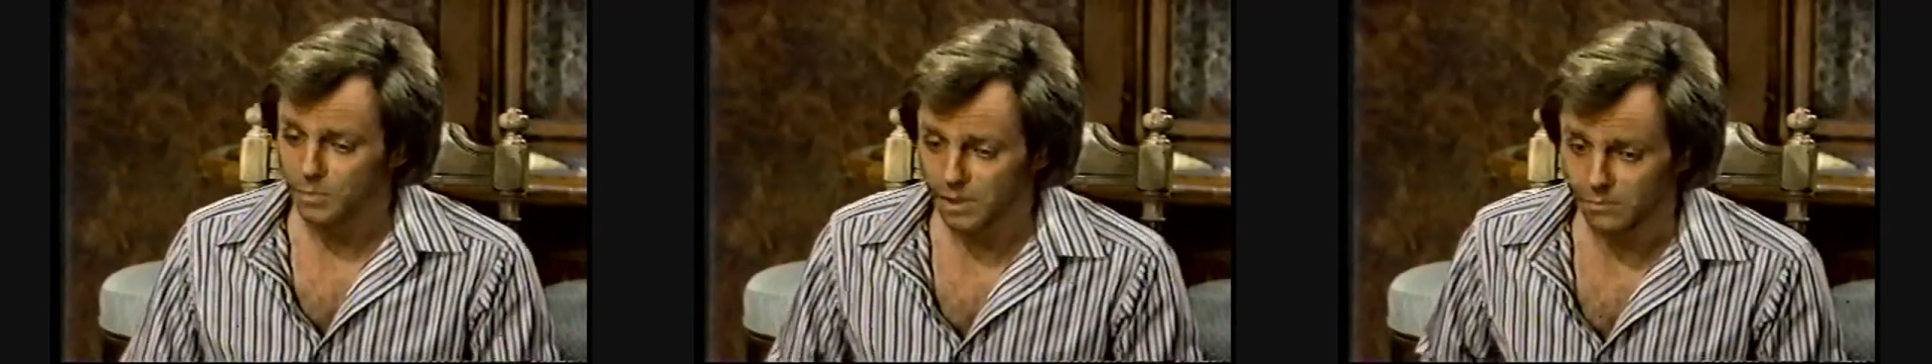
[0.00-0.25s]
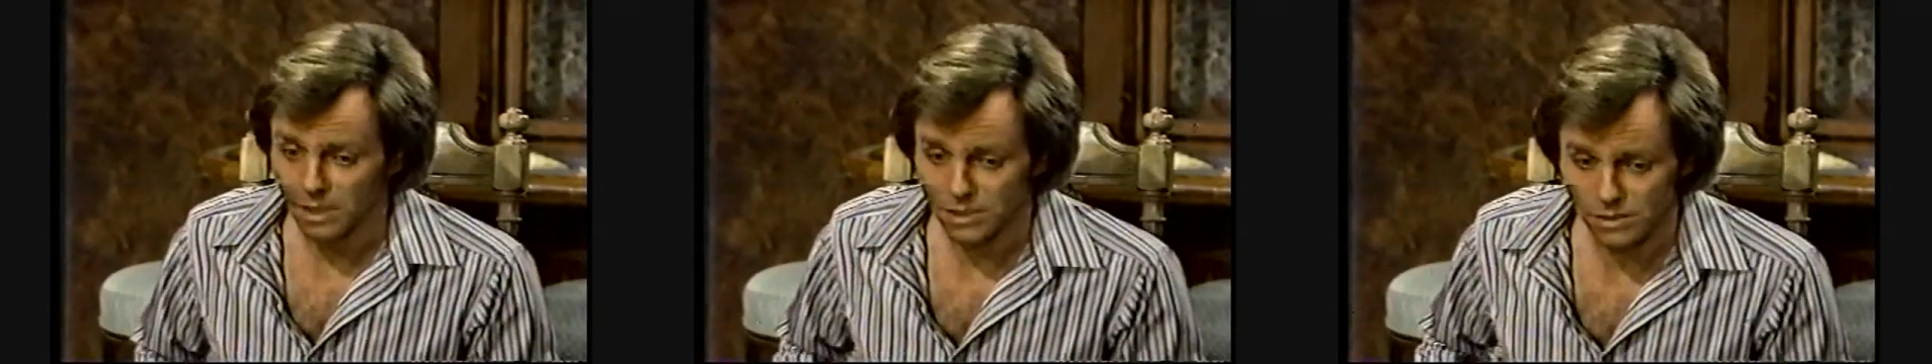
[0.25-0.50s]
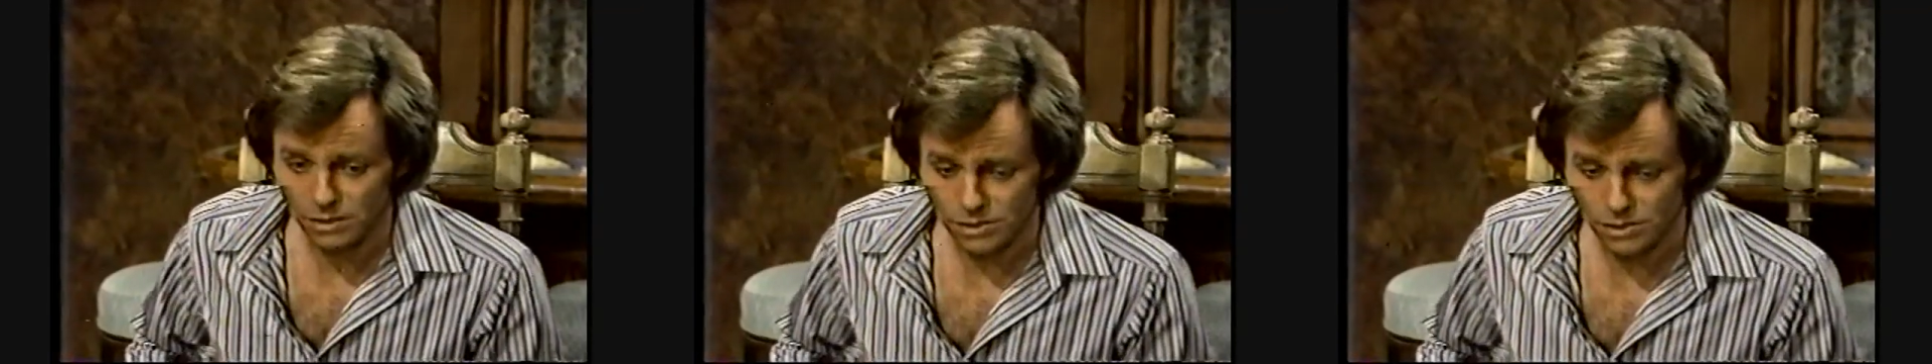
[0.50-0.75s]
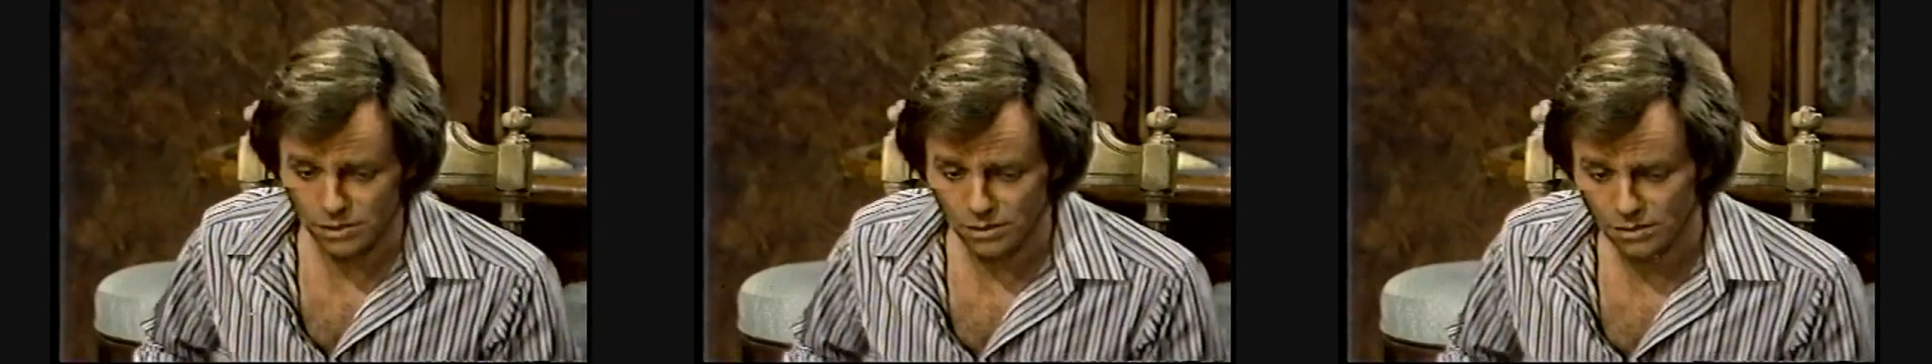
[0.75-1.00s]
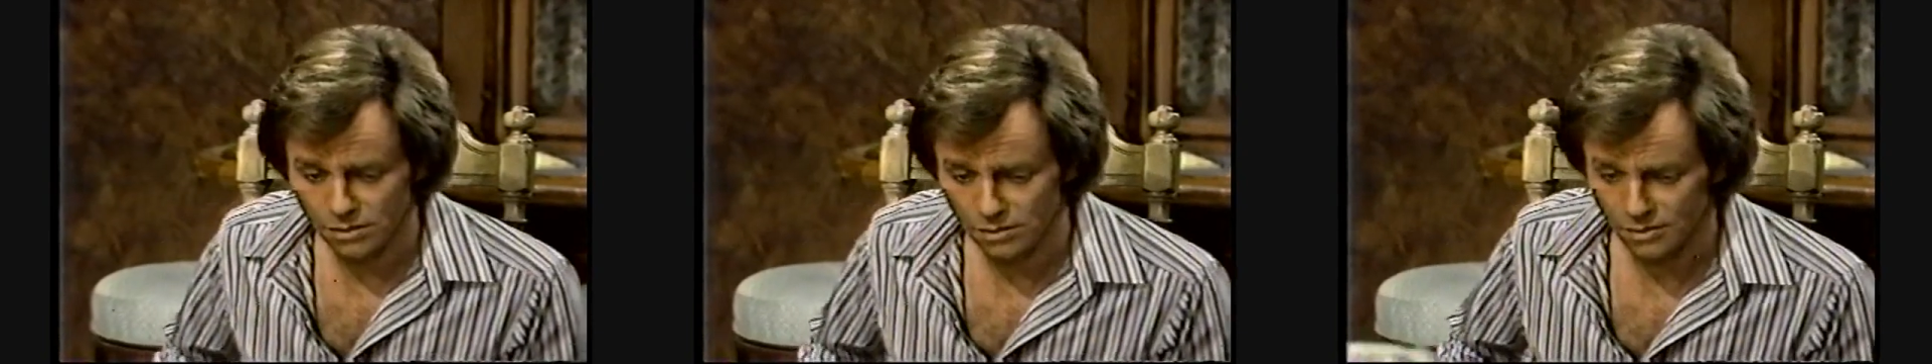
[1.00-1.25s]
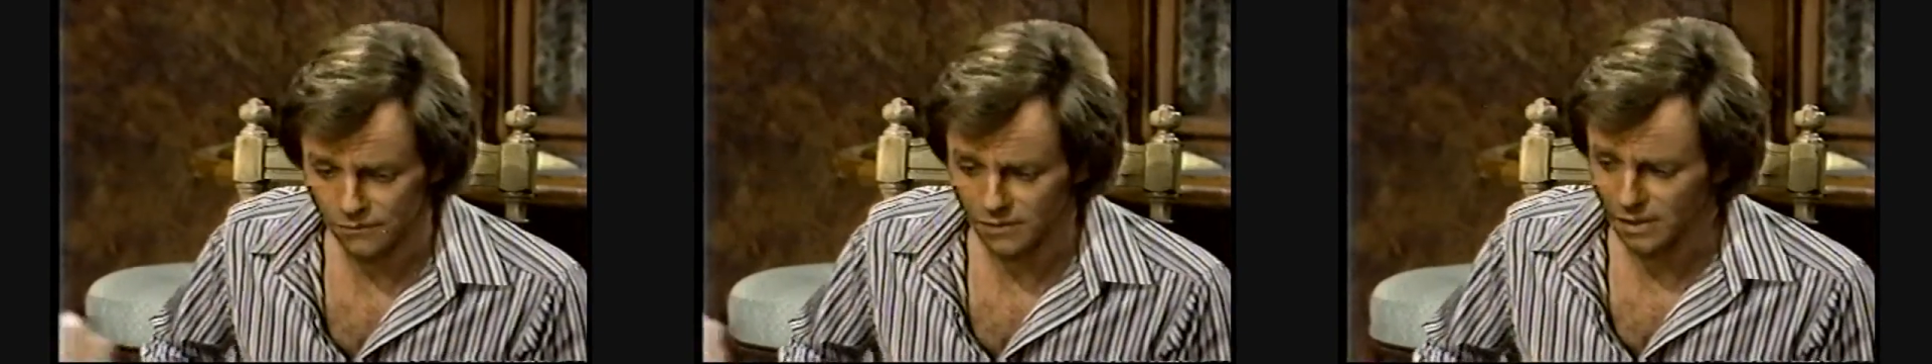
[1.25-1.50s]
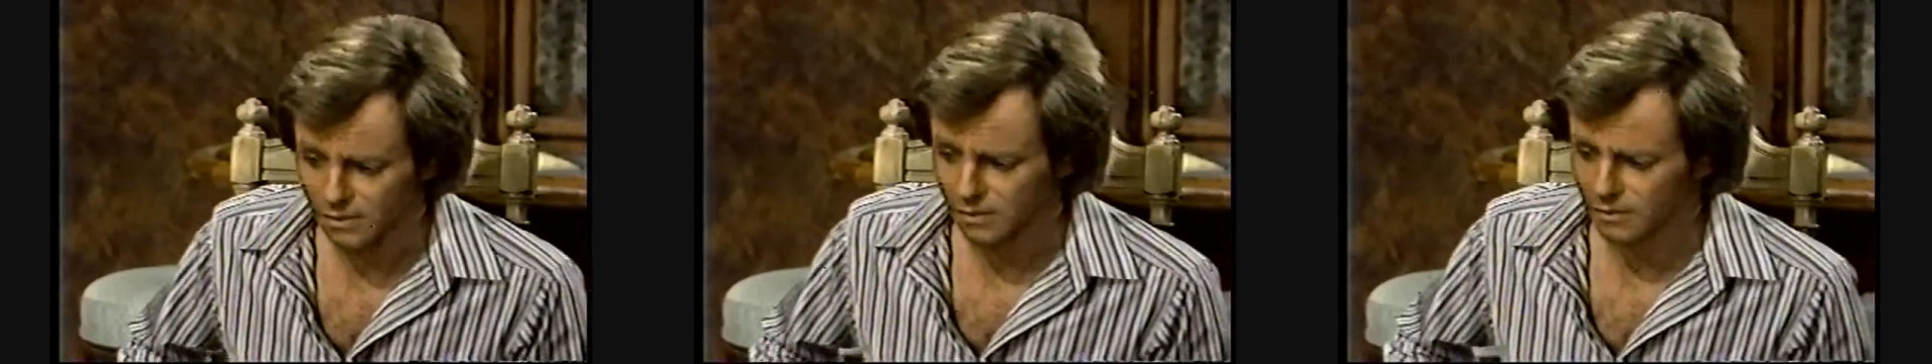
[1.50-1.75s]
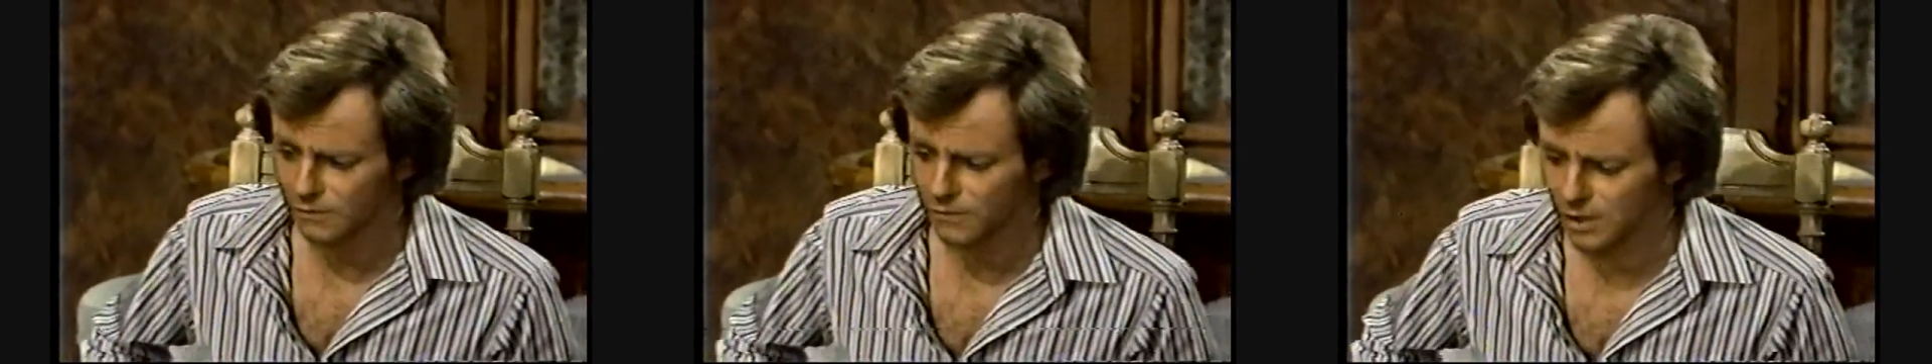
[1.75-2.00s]
A cryptic message the
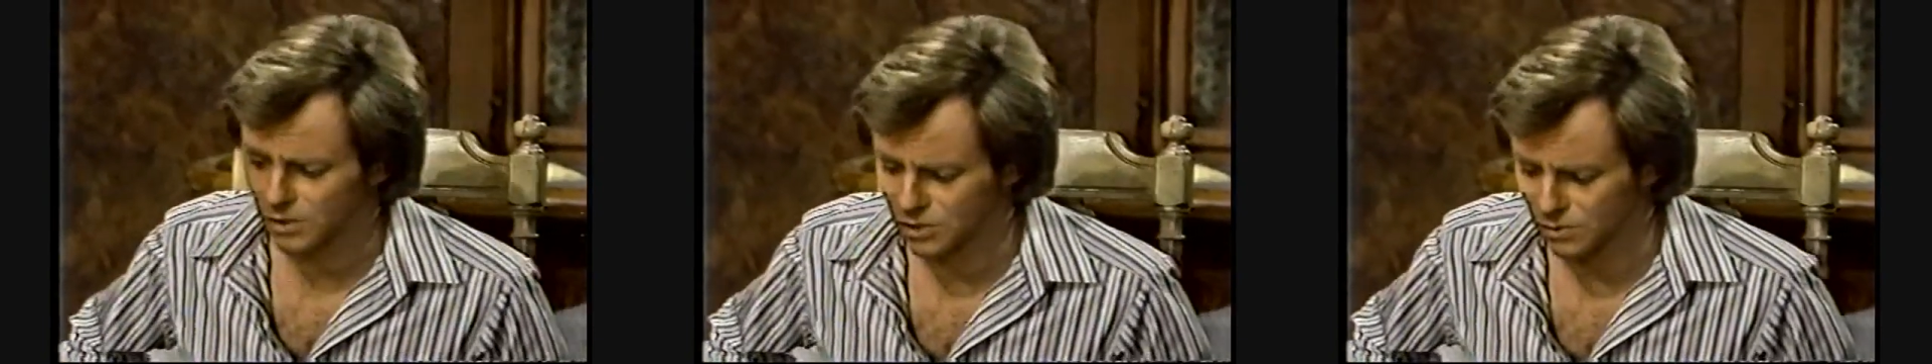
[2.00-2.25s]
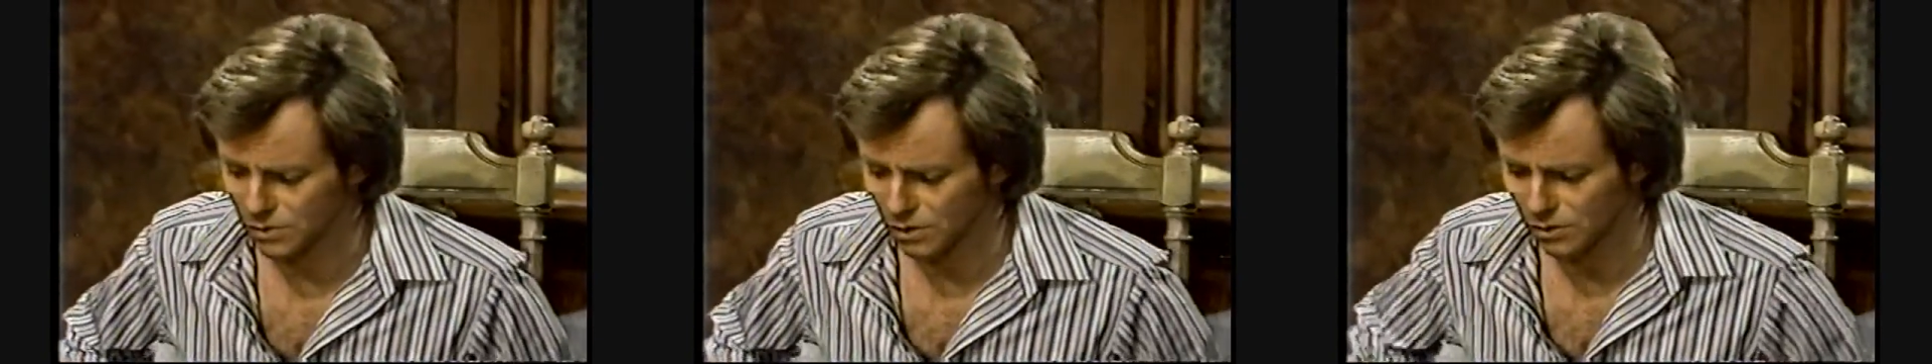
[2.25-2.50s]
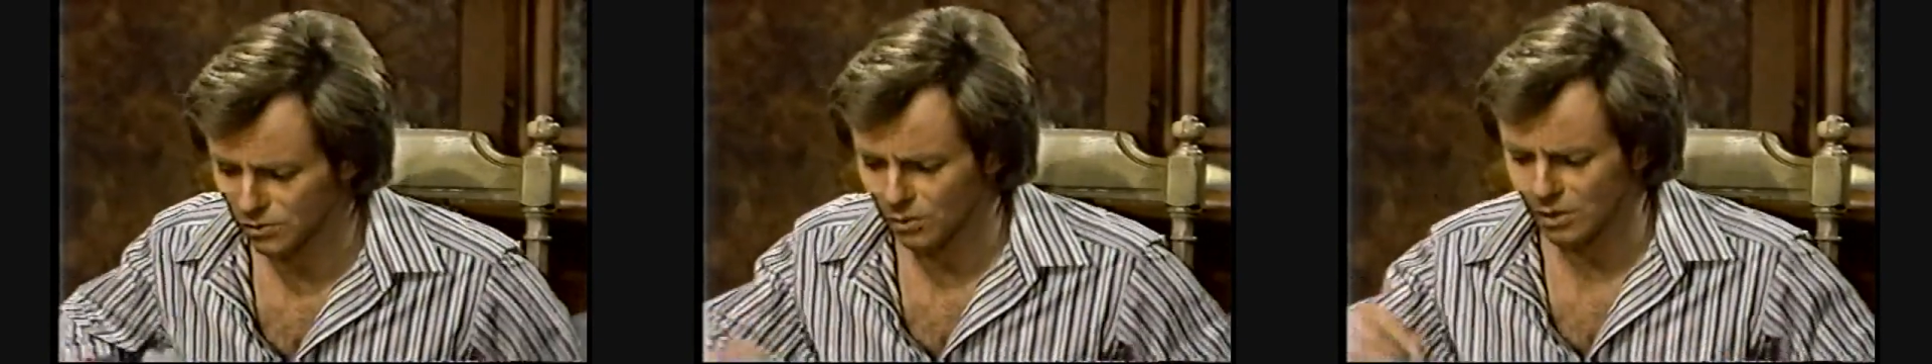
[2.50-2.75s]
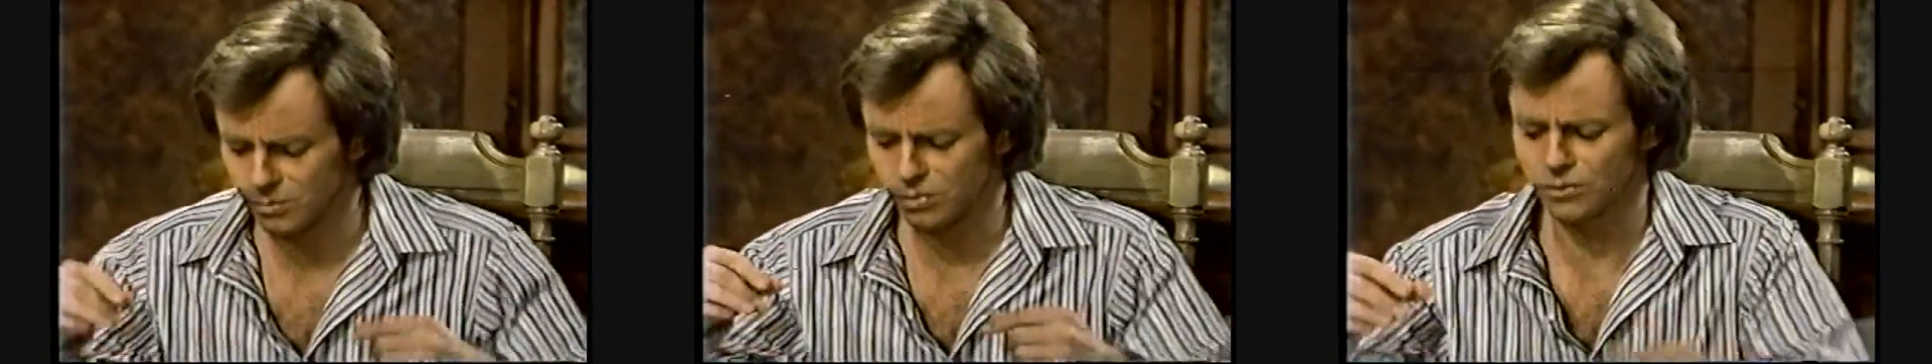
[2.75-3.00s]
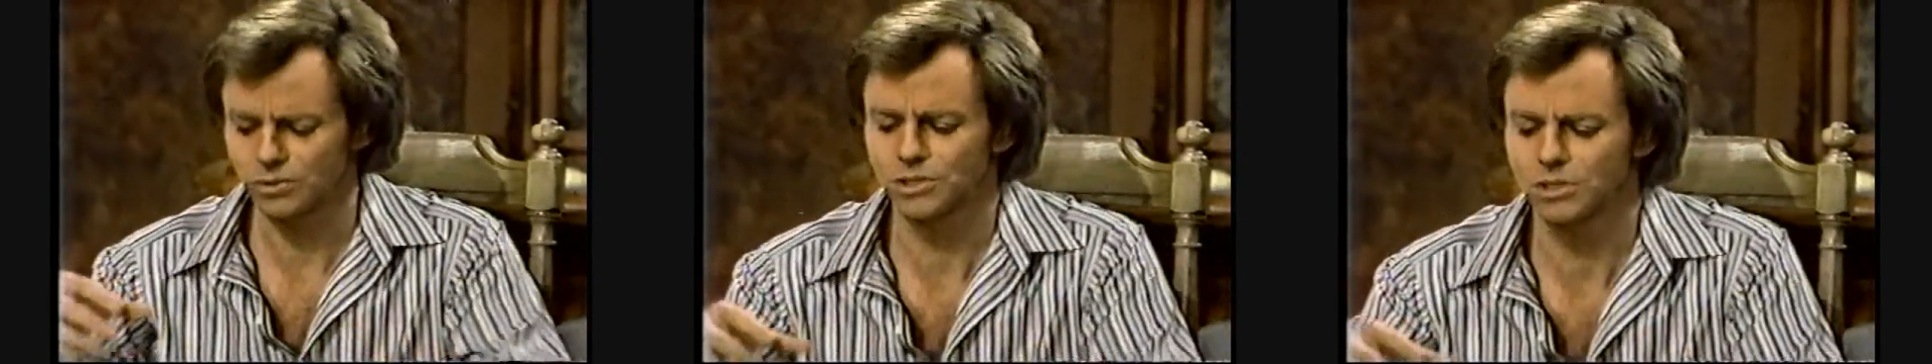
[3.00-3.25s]
effect that the Venture was on its way to